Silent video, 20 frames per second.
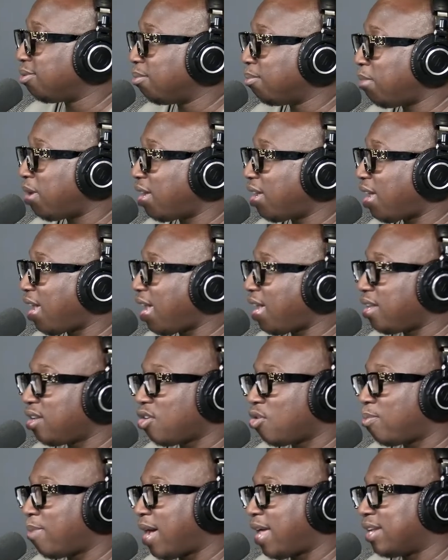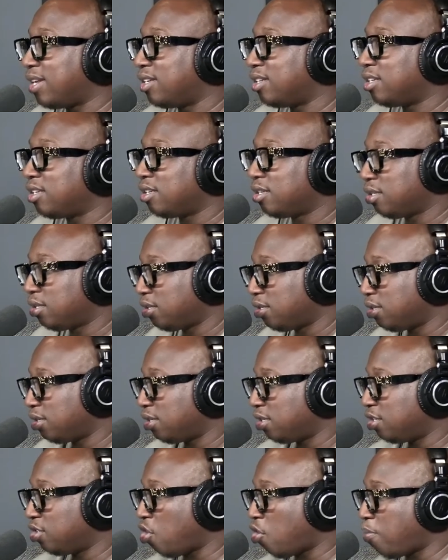But ain't
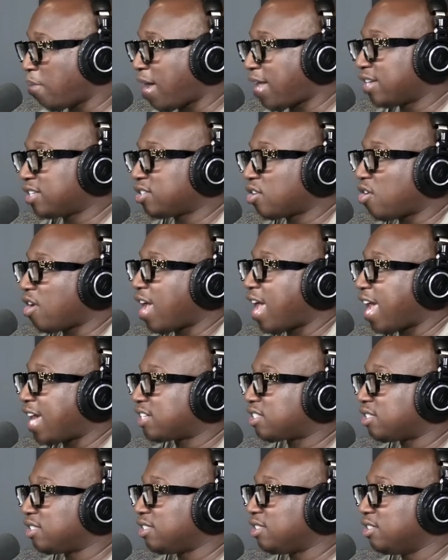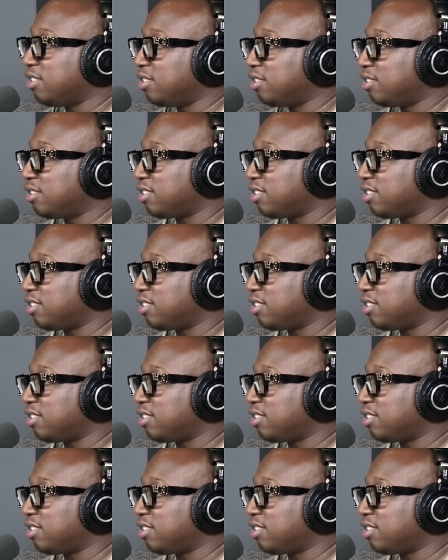nobody's gonna actually